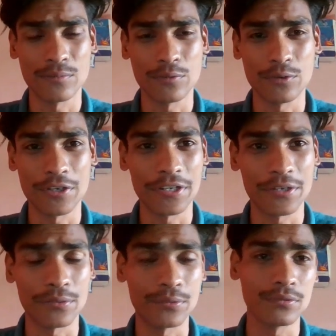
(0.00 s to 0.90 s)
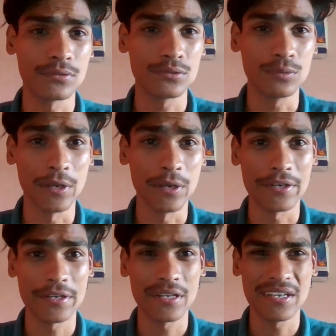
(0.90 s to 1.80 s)
400 to
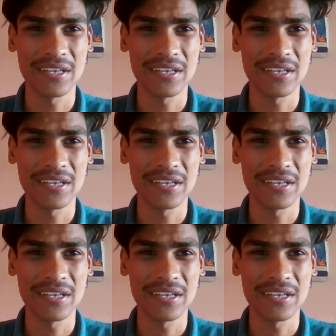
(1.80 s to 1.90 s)
1200.